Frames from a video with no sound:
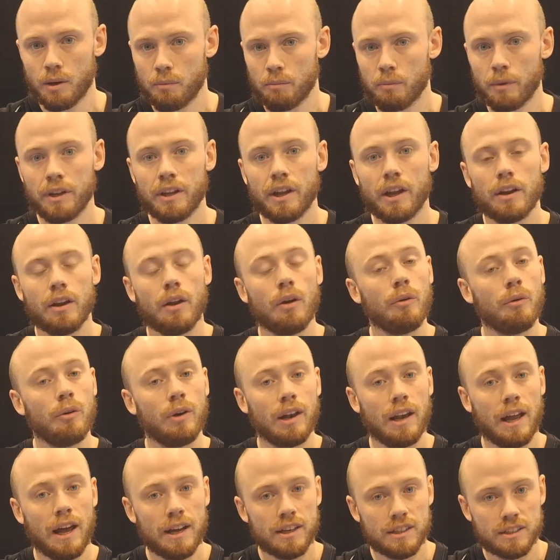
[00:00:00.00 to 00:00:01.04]
but then
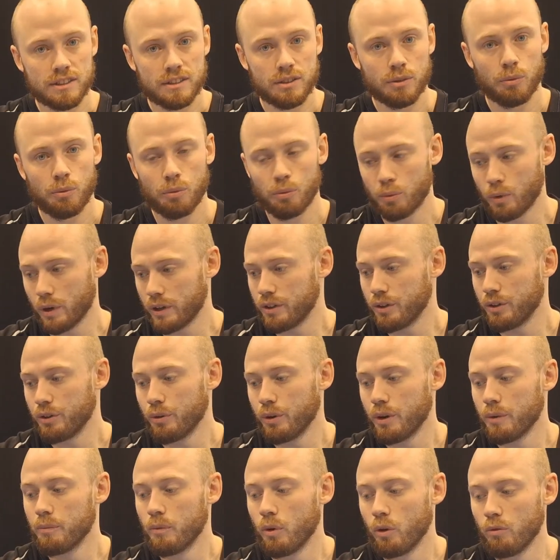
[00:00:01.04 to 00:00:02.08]
relaxed when you
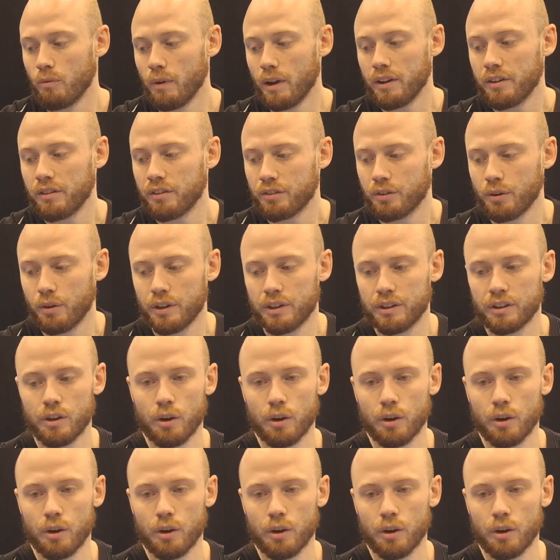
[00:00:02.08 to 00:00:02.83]
do the movement, so it